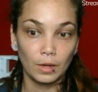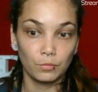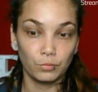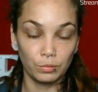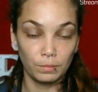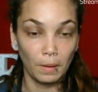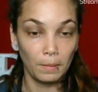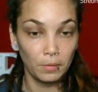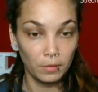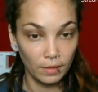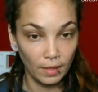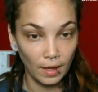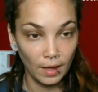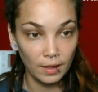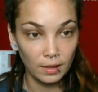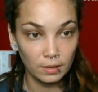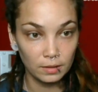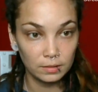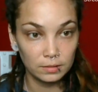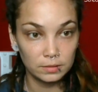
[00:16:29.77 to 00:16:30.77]
Remember
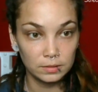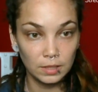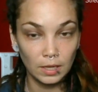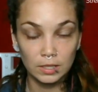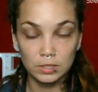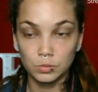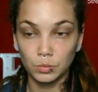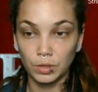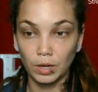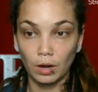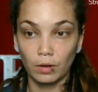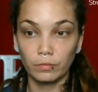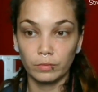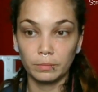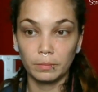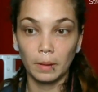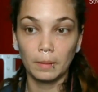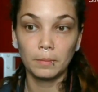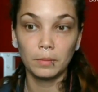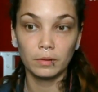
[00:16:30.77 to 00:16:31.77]
that? Yes, we all
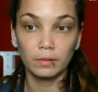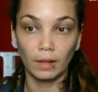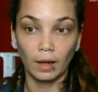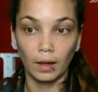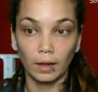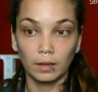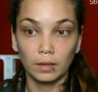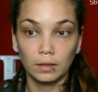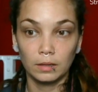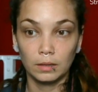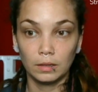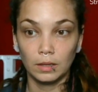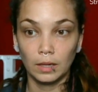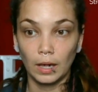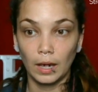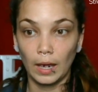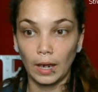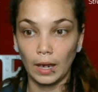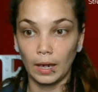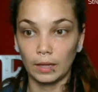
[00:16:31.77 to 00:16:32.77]
remember that.
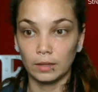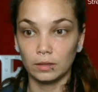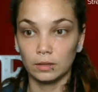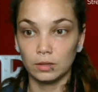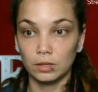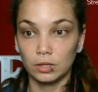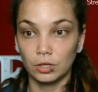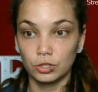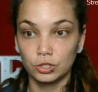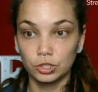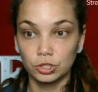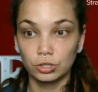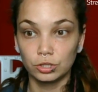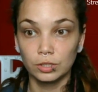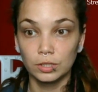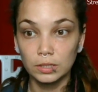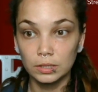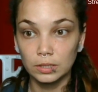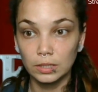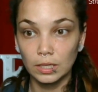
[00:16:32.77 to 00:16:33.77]
And there's
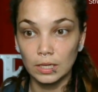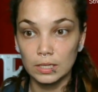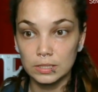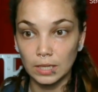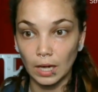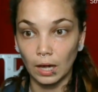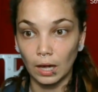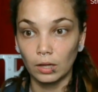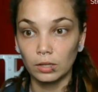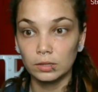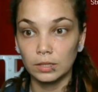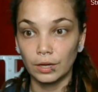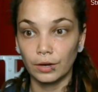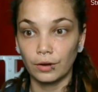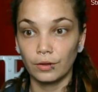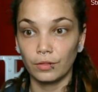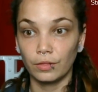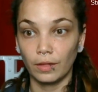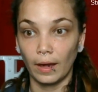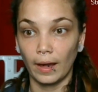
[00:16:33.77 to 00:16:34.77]
certain things out
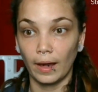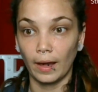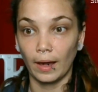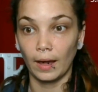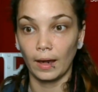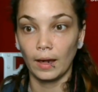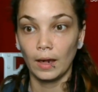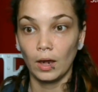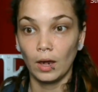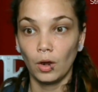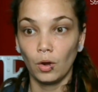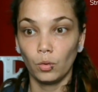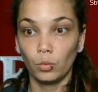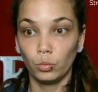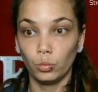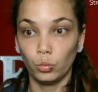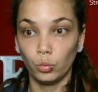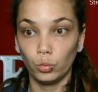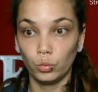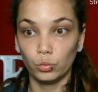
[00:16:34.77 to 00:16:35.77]
there that
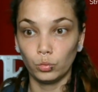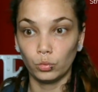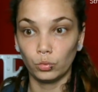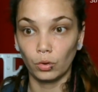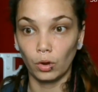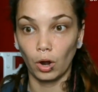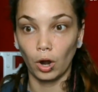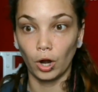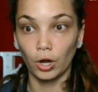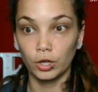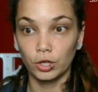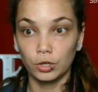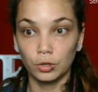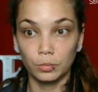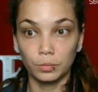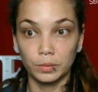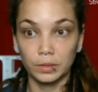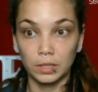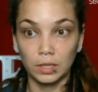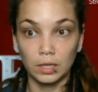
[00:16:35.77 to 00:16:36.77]

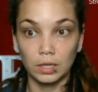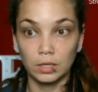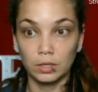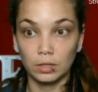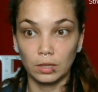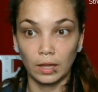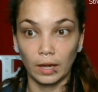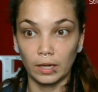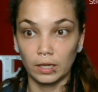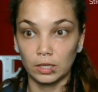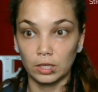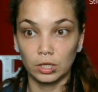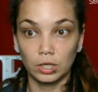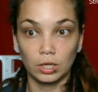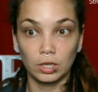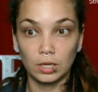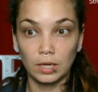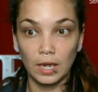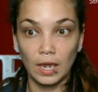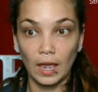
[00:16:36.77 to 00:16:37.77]
arguably like
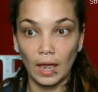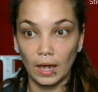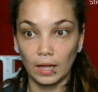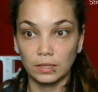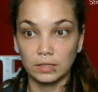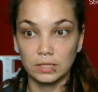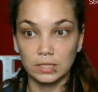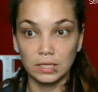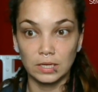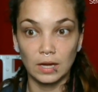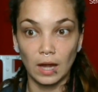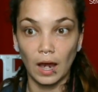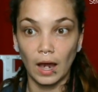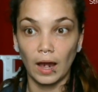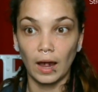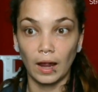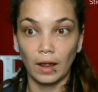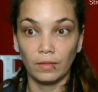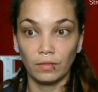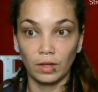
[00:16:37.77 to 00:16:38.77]
can't
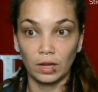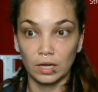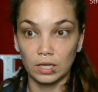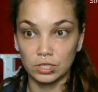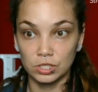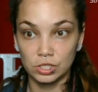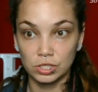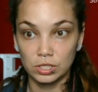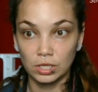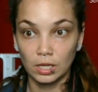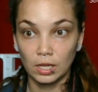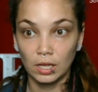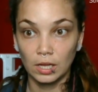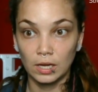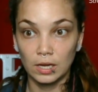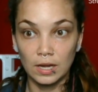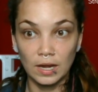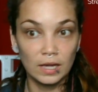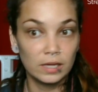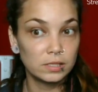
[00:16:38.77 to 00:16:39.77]
deny that is
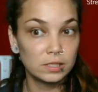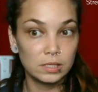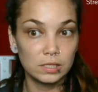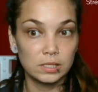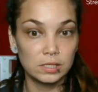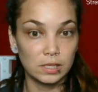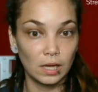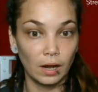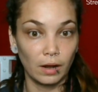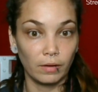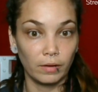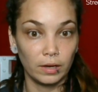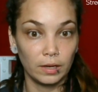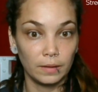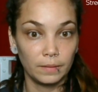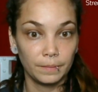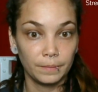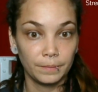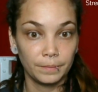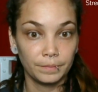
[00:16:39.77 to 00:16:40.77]

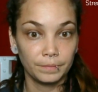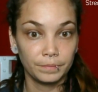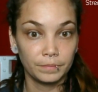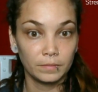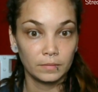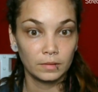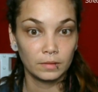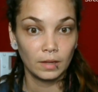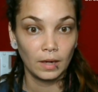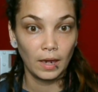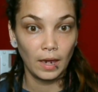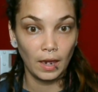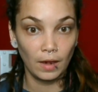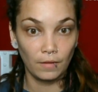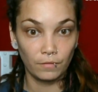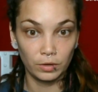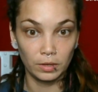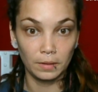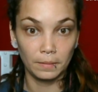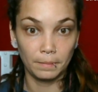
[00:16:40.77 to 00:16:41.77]
necessary.
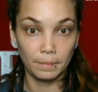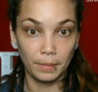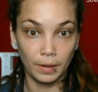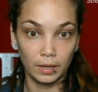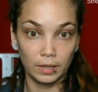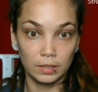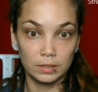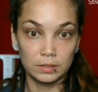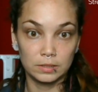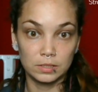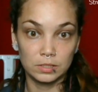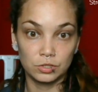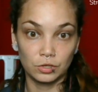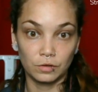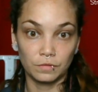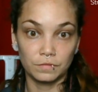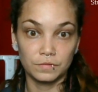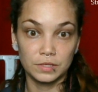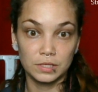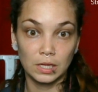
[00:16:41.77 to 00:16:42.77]
Everybody
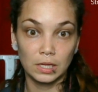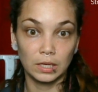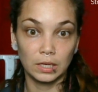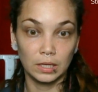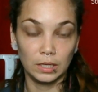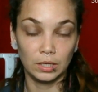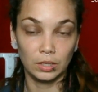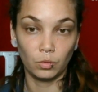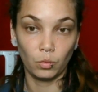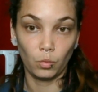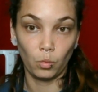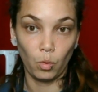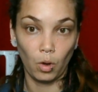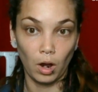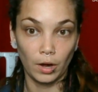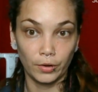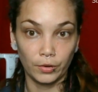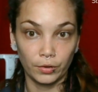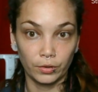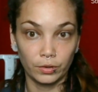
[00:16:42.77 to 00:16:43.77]
deserves clean
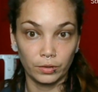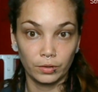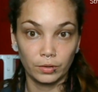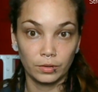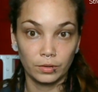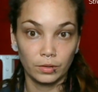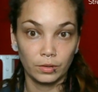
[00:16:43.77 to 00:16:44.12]
water.